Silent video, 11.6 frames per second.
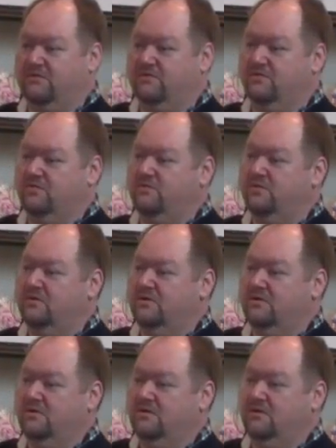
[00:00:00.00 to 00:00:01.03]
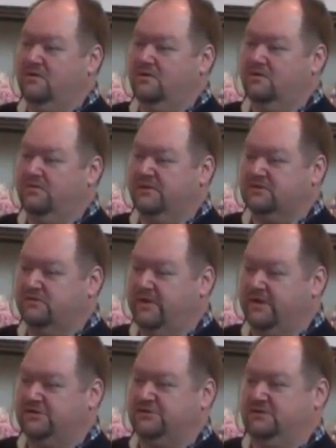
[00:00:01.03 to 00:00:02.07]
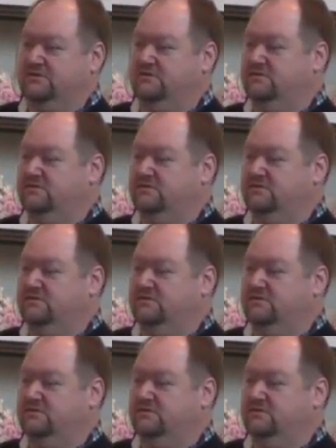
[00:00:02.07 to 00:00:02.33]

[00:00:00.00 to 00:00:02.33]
through the resurrection